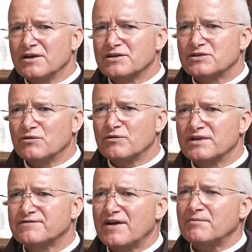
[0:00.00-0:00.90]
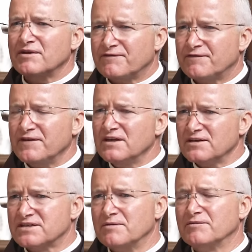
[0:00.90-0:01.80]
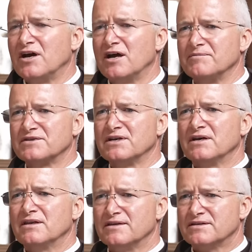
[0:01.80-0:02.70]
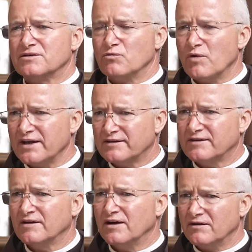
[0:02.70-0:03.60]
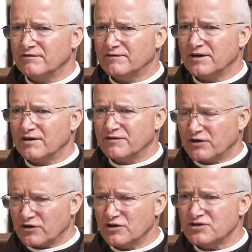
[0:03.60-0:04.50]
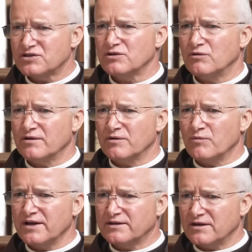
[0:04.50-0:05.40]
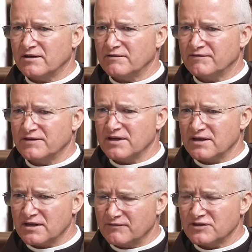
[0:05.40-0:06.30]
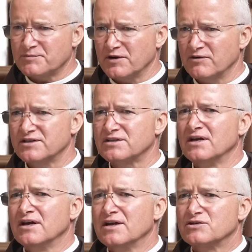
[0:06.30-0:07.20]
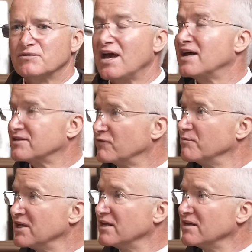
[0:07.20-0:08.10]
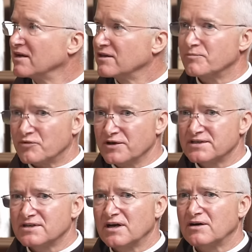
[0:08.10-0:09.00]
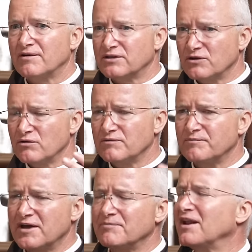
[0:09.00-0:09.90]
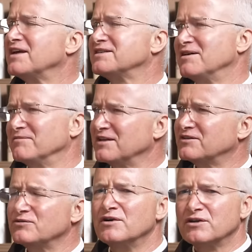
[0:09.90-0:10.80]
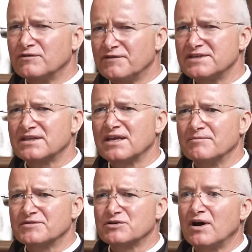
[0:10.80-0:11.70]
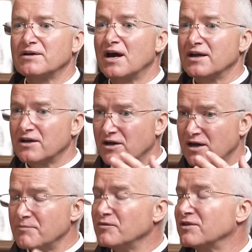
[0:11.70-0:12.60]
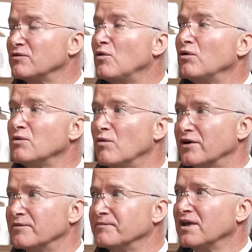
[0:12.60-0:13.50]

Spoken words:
So this family feels sometimes this weight of the curse or the weight of the evil spirits. So they ask for me, the priests, all right, to go and bless them and to visit them. So I come with holy water.